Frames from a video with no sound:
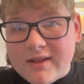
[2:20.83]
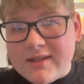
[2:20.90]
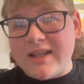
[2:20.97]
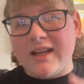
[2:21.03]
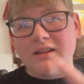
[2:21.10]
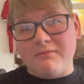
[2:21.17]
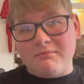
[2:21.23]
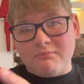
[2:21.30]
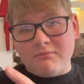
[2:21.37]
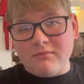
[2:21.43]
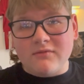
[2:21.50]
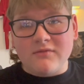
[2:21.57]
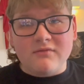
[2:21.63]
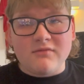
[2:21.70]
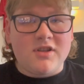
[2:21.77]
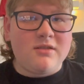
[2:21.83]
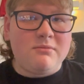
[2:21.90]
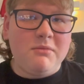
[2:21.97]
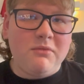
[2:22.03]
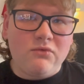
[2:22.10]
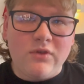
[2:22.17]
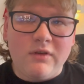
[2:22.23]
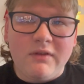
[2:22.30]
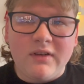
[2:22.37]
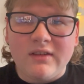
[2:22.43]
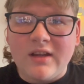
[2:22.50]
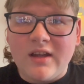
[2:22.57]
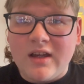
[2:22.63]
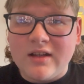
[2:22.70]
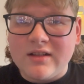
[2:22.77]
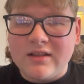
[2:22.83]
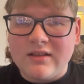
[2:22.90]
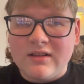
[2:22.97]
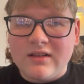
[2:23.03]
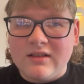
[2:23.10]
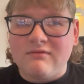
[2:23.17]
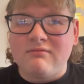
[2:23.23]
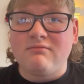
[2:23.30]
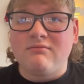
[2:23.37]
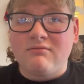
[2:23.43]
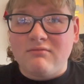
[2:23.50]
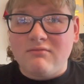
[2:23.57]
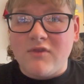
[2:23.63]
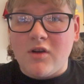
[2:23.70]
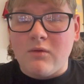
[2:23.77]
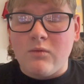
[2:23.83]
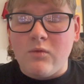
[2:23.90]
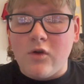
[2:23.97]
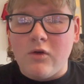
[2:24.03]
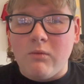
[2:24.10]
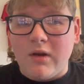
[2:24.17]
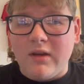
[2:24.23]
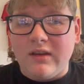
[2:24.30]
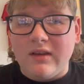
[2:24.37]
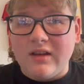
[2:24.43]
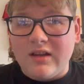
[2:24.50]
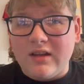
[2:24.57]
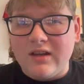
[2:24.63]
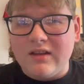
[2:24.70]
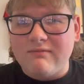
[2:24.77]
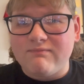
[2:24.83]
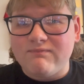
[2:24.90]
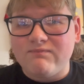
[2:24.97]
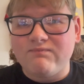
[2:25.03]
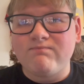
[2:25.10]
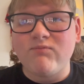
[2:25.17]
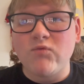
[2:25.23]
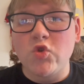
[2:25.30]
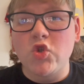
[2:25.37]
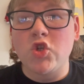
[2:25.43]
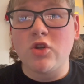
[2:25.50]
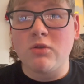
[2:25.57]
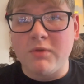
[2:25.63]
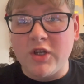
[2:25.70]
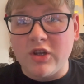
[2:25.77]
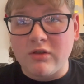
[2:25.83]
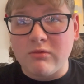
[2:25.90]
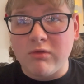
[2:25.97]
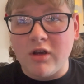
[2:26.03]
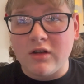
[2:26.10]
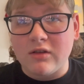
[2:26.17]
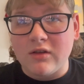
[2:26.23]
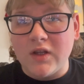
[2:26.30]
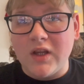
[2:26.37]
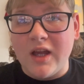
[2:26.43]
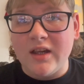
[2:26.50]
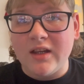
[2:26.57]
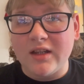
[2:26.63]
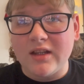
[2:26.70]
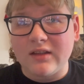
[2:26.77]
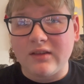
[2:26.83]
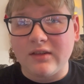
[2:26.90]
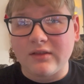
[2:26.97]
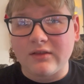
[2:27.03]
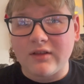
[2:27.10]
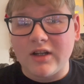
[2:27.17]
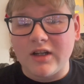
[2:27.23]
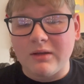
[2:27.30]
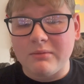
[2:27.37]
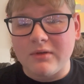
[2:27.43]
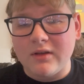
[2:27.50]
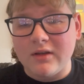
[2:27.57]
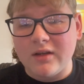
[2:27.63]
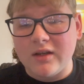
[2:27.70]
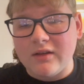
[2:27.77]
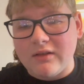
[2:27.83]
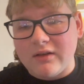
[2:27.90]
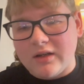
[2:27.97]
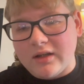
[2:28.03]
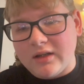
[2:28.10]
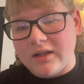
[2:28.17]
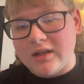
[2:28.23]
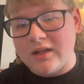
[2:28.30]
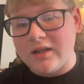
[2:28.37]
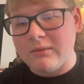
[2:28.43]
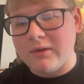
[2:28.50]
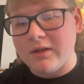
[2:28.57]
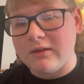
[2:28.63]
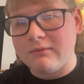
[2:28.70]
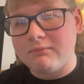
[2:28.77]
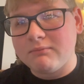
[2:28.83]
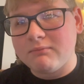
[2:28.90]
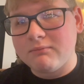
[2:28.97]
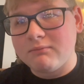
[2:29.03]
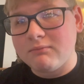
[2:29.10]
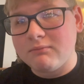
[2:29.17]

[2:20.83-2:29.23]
down to Riverside on Wednesday night should be a good one. Like, subscribe. All right, in a bit.